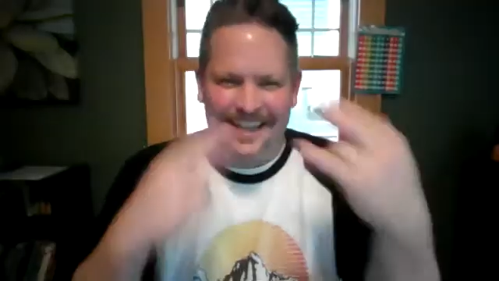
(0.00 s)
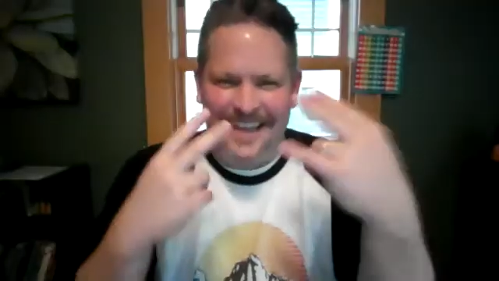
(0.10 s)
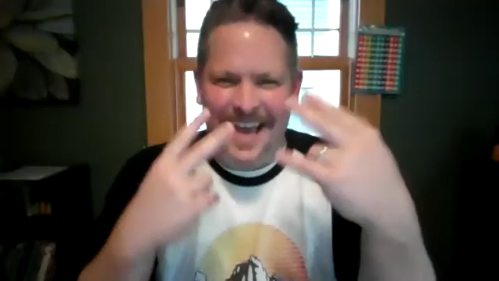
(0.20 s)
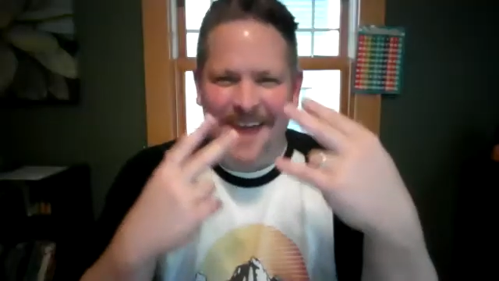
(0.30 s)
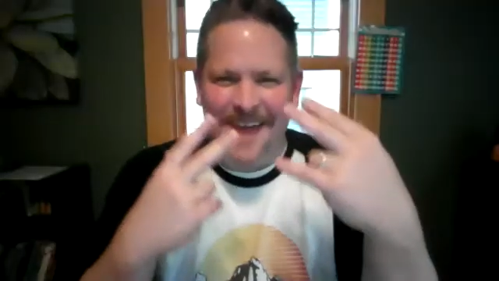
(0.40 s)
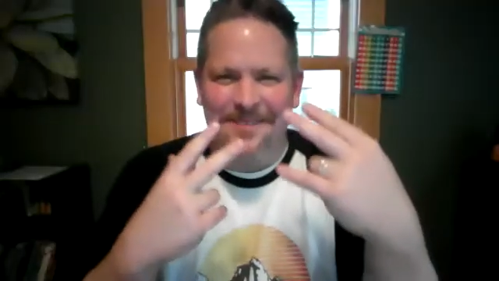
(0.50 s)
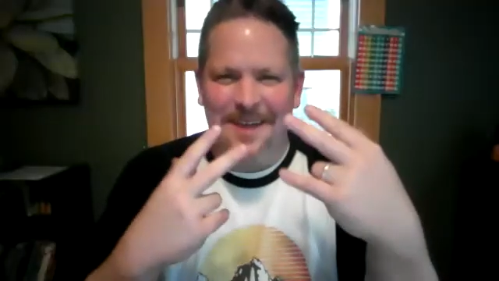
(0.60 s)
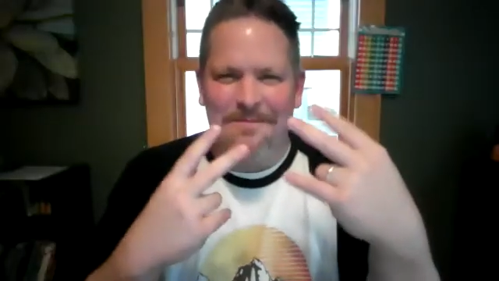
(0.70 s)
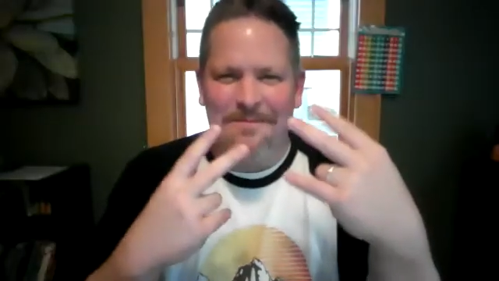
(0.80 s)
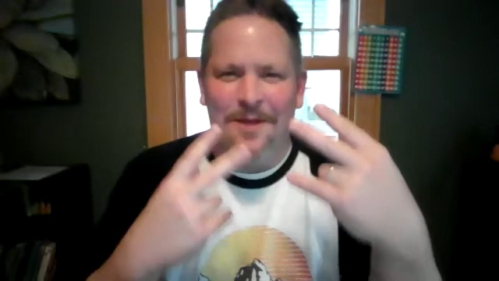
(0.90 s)
they have
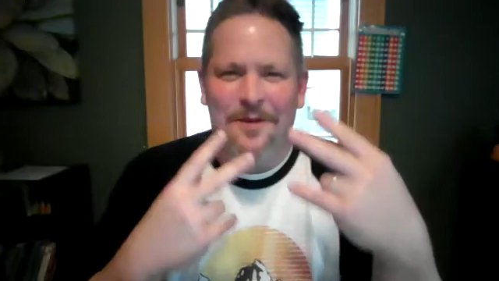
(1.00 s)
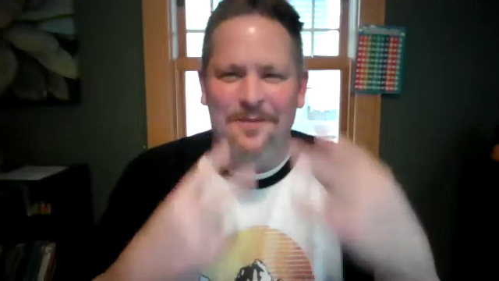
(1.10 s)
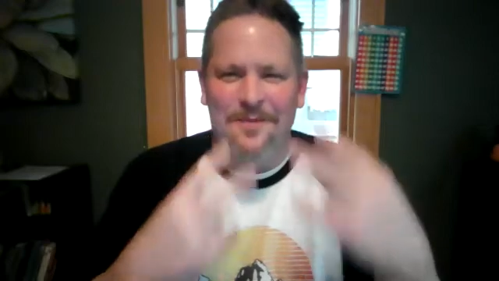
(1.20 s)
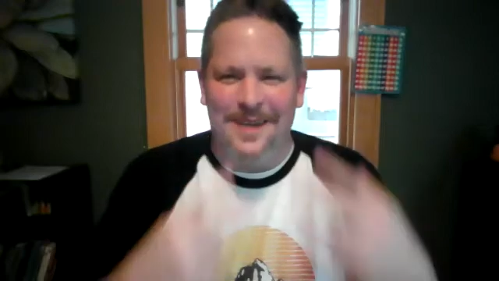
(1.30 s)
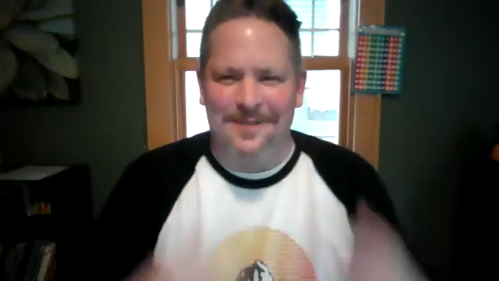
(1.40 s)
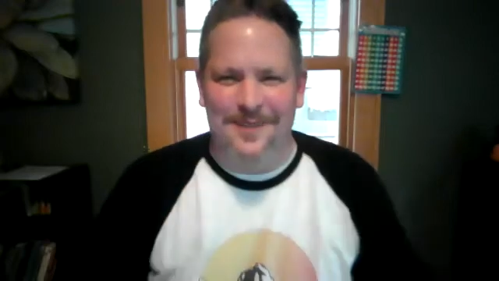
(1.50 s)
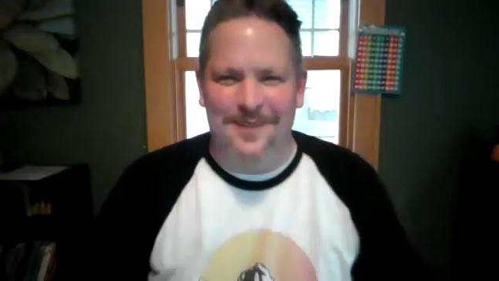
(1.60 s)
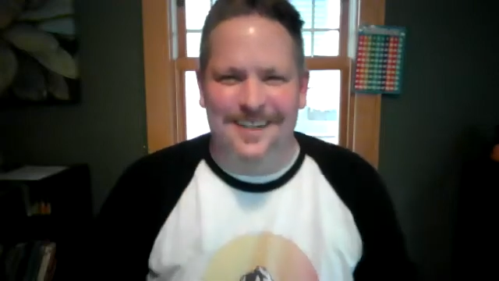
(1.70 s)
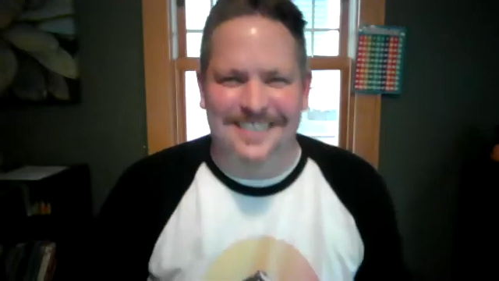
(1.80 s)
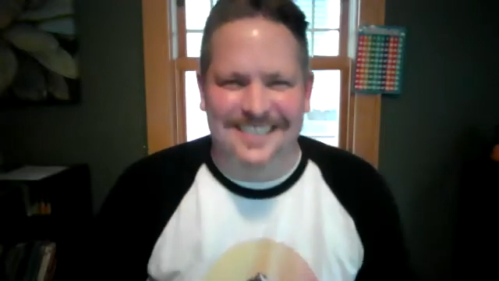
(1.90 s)
that moment where
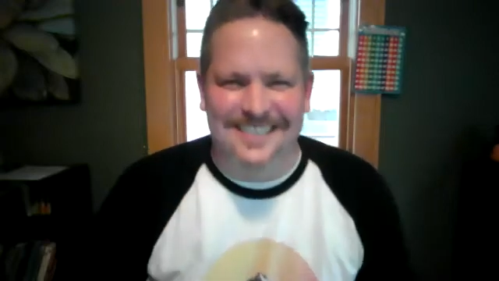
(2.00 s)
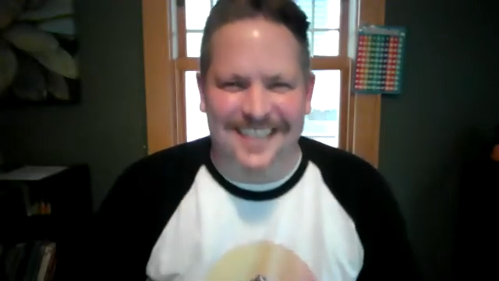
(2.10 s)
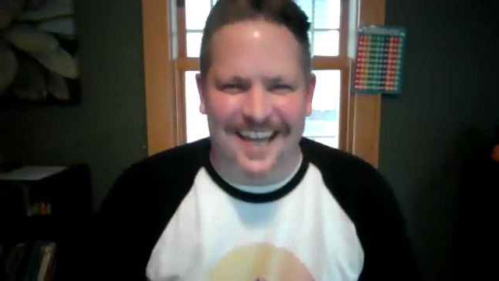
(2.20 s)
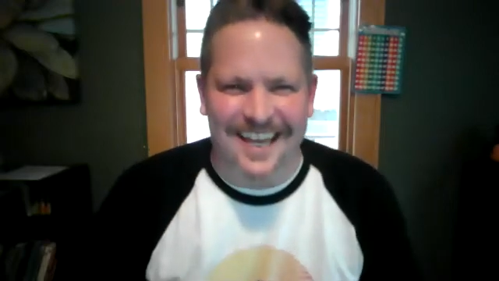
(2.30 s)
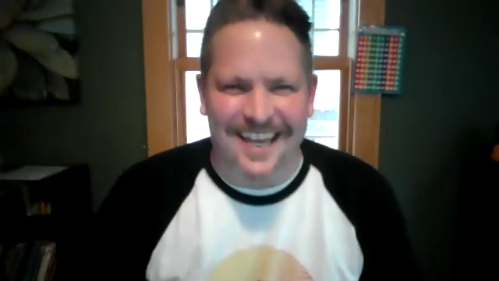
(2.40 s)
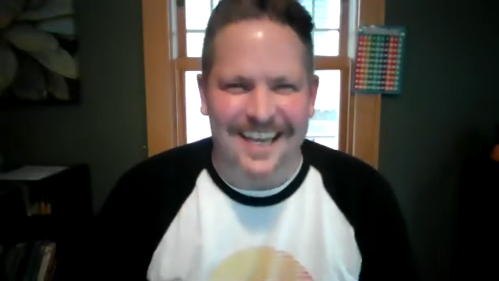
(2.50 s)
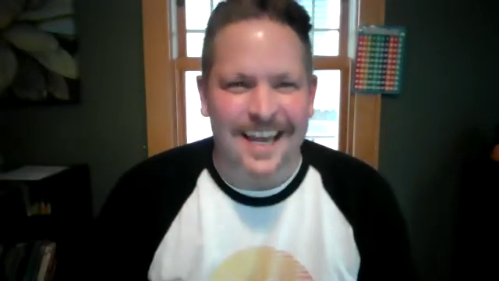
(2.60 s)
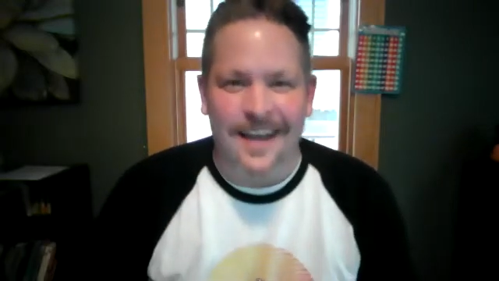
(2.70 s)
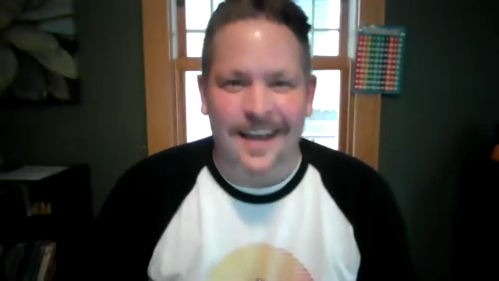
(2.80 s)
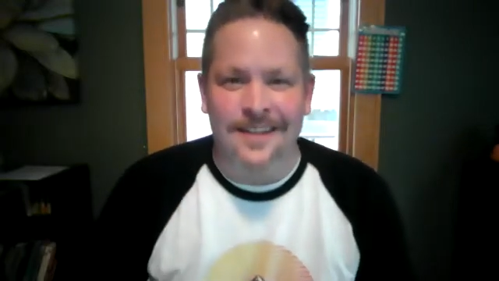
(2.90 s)
it's like,
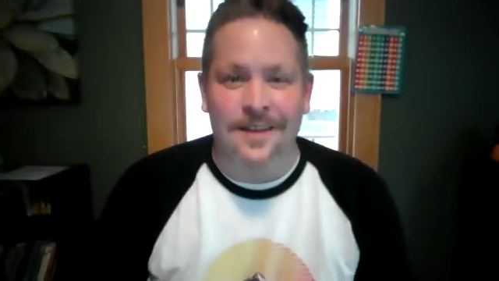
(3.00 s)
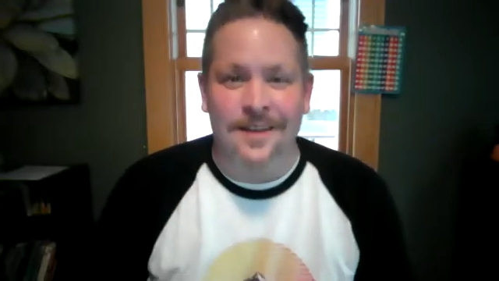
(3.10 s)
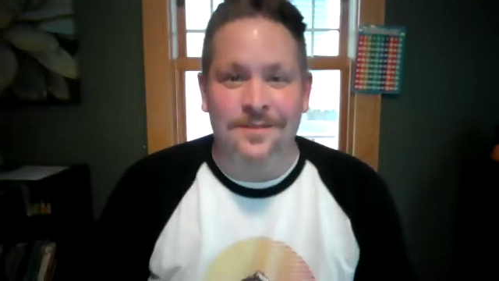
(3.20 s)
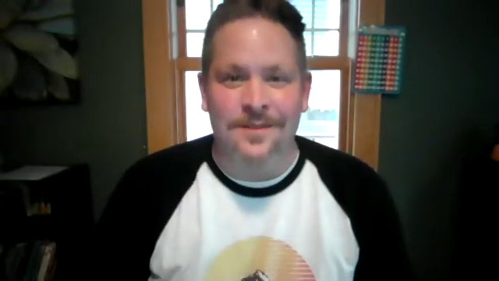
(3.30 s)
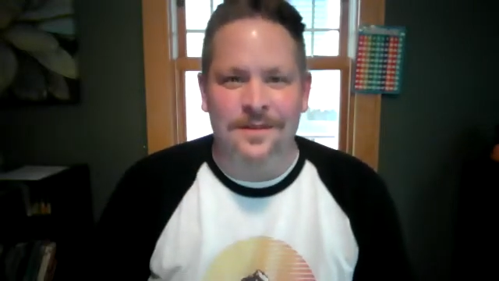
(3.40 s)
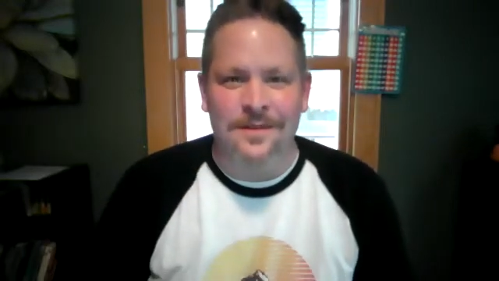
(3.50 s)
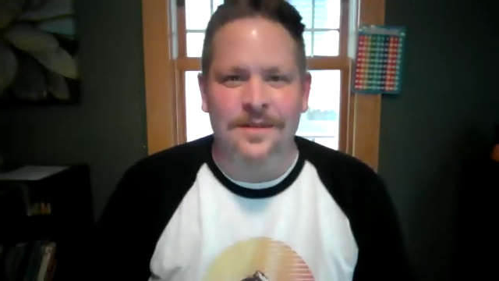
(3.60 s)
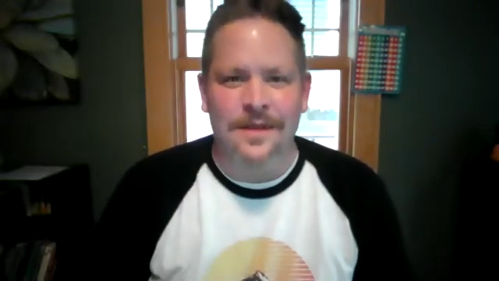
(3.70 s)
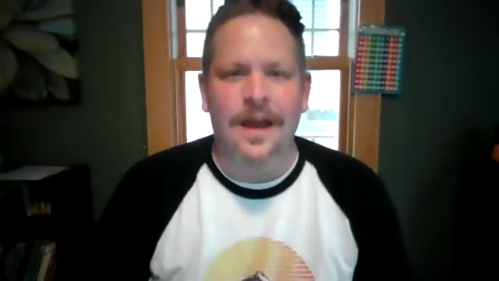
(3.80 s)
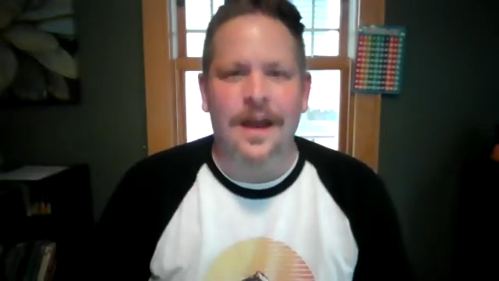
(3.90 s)
I love you.
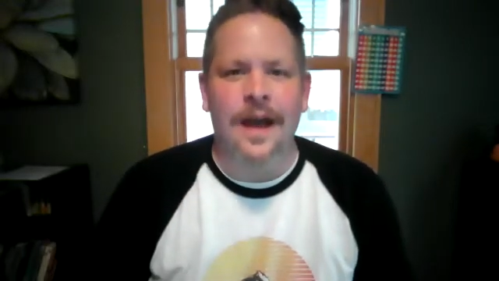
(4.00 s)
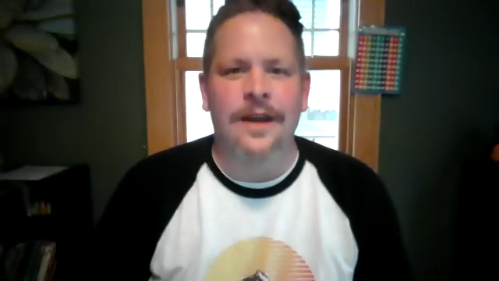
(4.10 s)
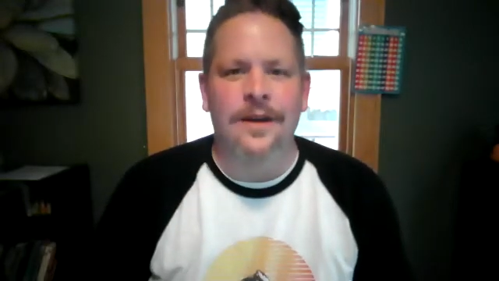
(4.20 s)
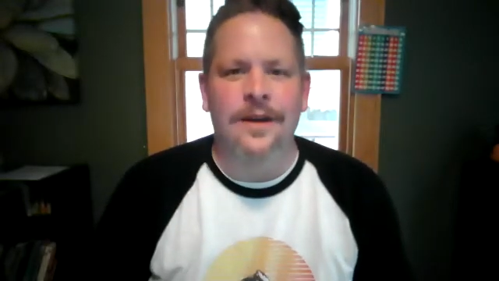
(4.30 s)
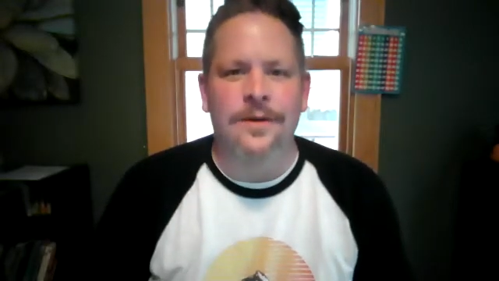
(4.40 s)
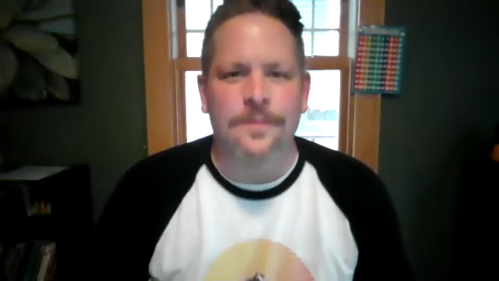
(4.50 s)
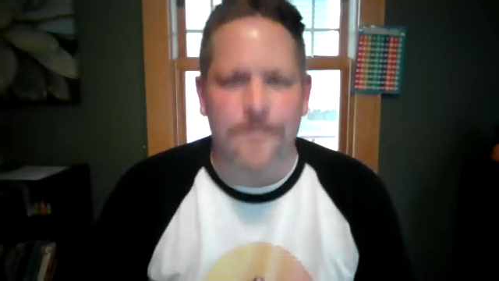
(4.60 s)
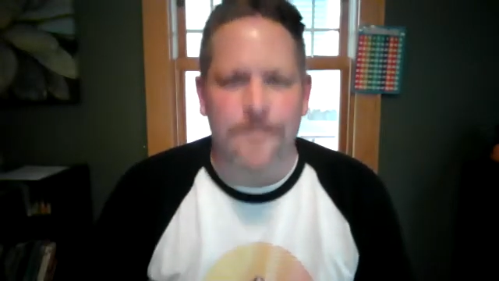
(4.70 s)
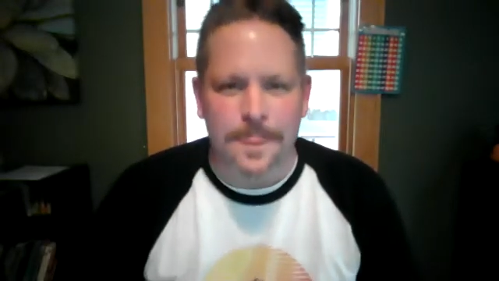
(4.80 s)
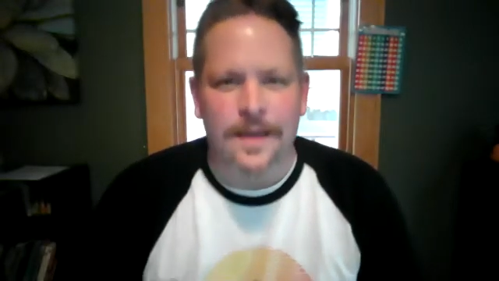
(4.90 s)
I know.
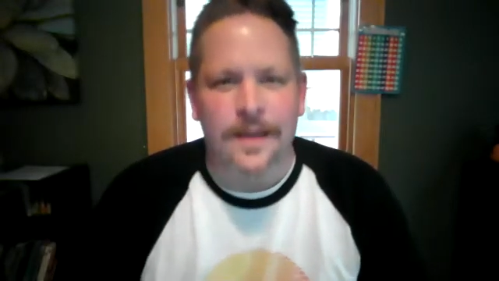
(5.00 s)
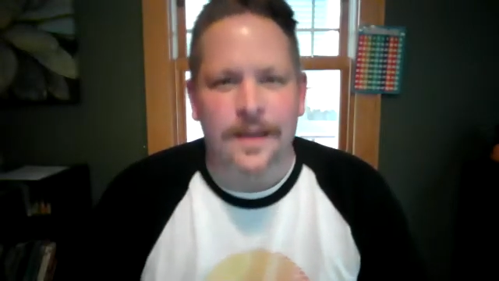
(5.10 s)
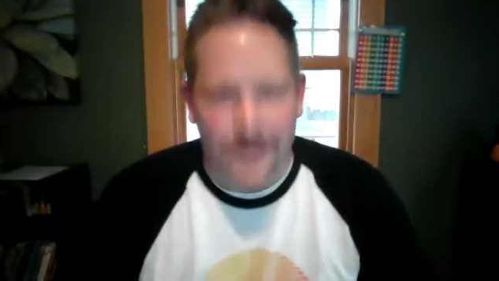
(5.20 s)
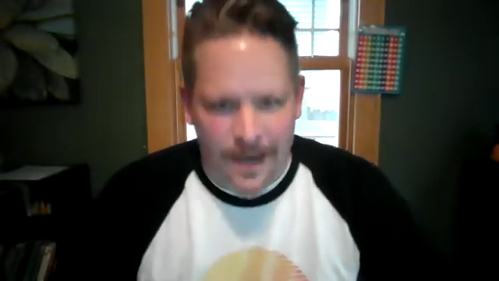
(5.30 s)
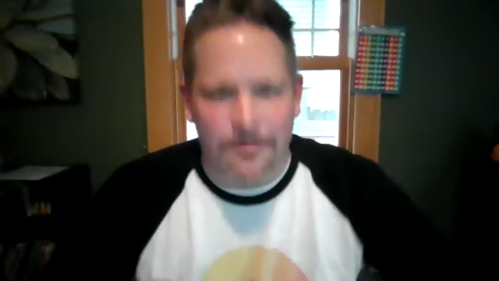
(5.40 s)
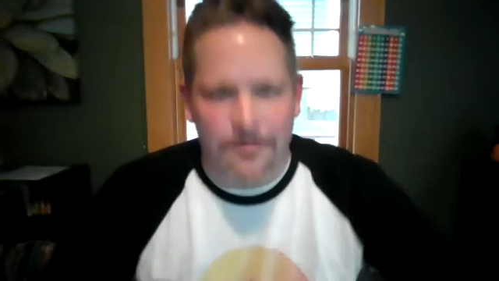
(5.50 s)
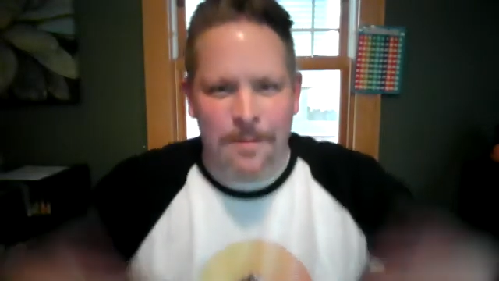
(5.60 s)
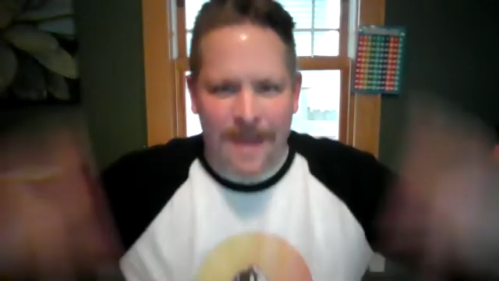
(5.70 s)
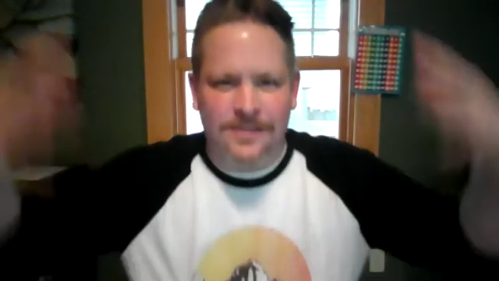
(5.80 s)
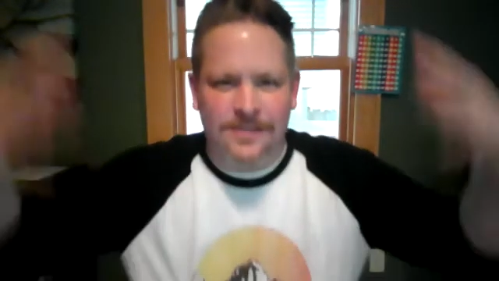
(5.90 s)
I'm
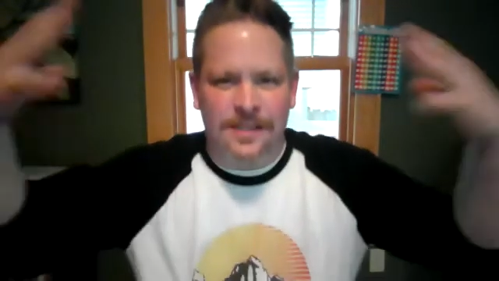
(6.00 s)
about to